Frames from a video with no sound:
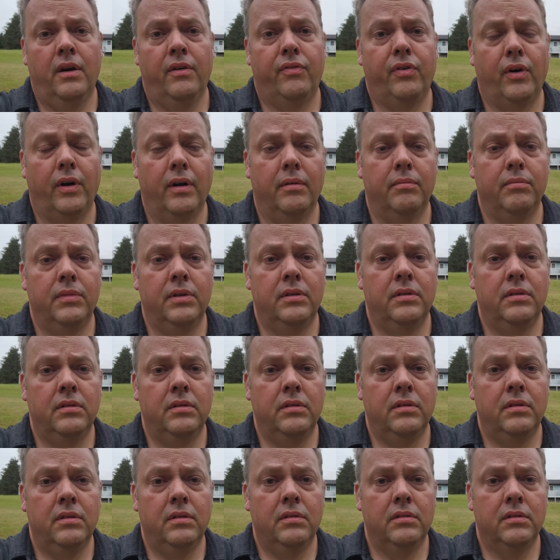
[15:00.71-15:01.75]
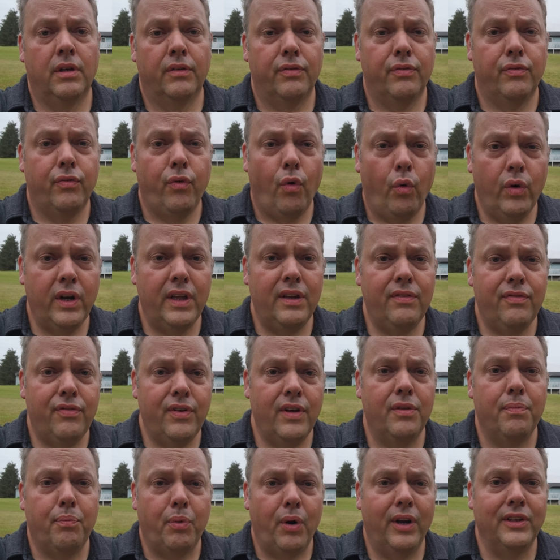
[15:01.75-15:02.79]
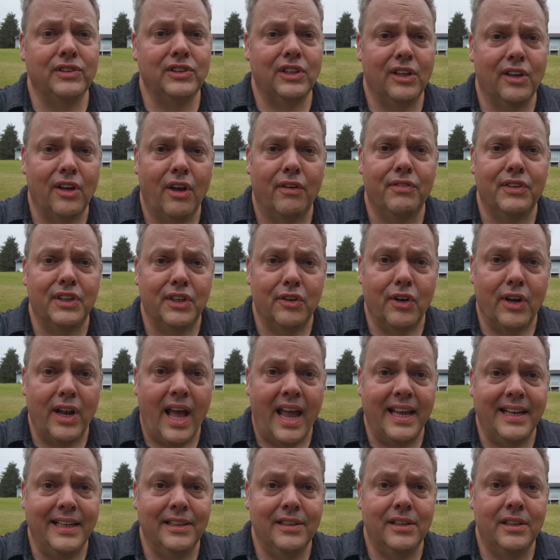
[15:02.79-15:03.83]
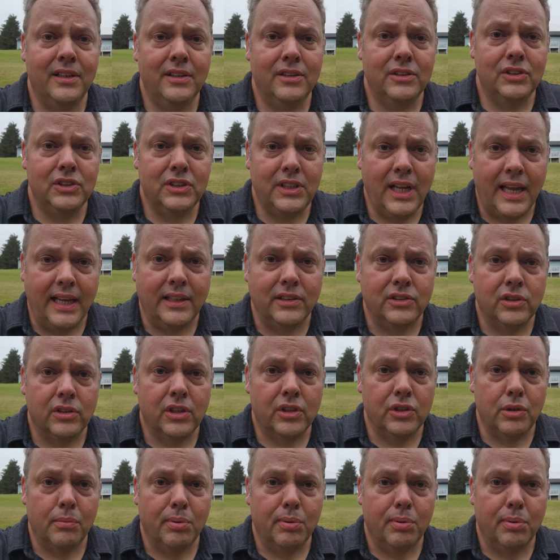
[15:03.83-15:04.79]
from the 45th President of the United States. Can you